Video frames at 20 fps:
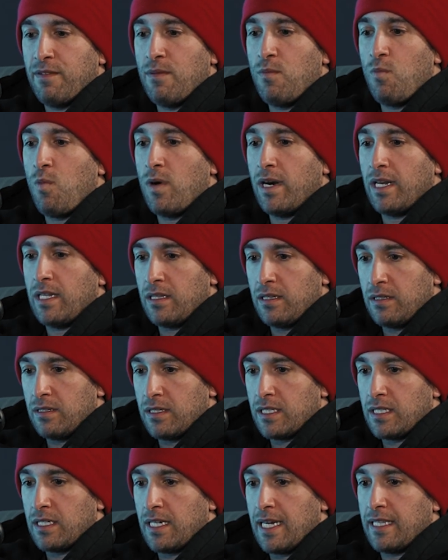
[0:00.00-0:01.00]
what it
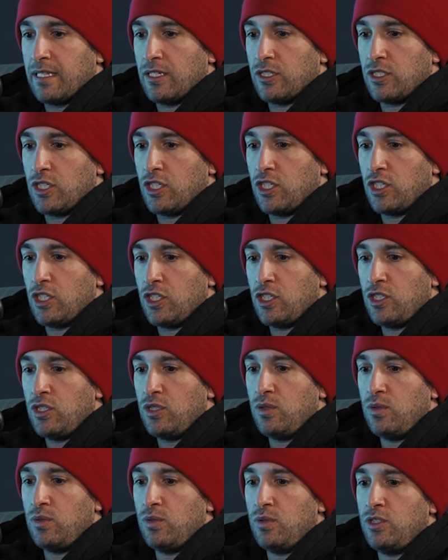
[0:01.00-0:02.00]
looks like, there's a
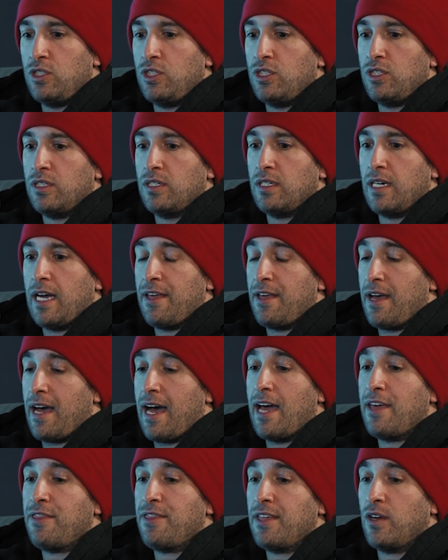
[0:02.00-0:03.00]
huge,
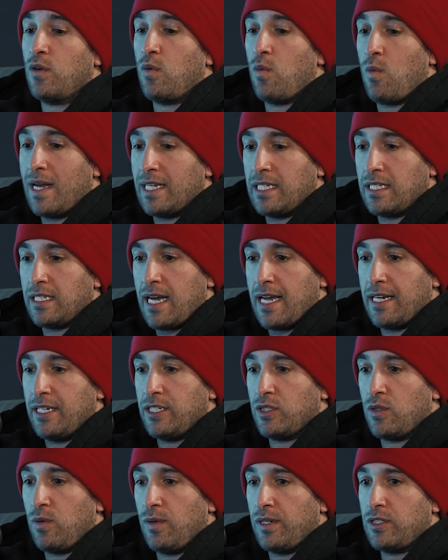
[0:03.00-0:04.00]
I think Westside is
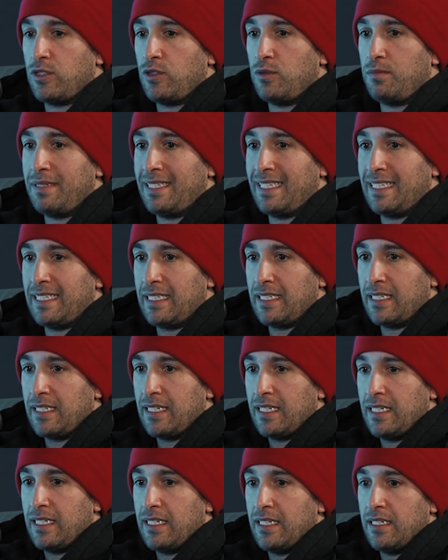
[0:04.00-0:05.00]
going to be
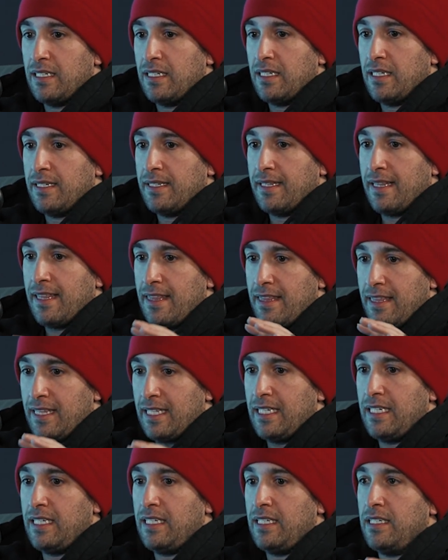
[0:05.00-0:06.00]

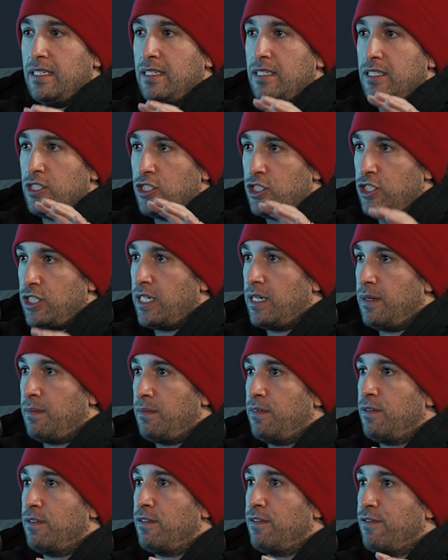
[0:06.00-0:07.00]
the
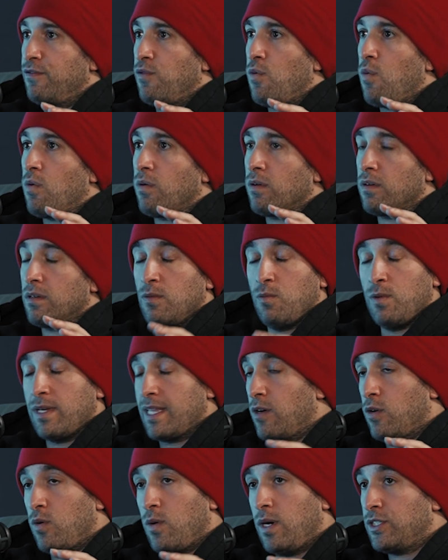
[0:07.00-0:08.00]
gym for,
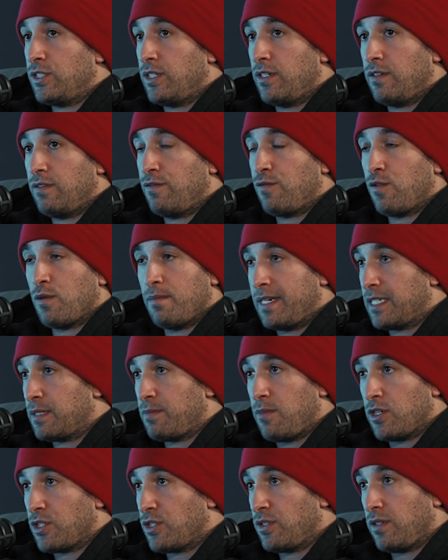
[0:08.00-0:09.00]
without question, for mixed
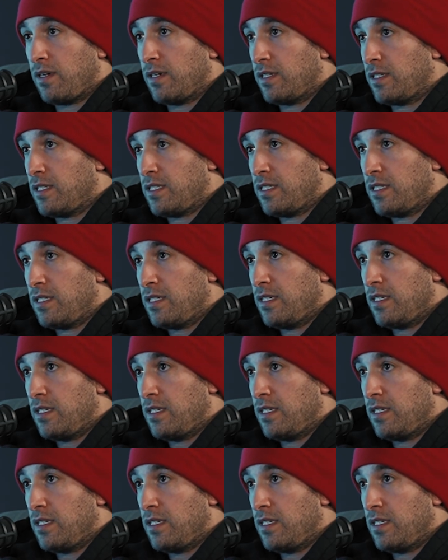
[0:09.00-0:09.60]
martial arts.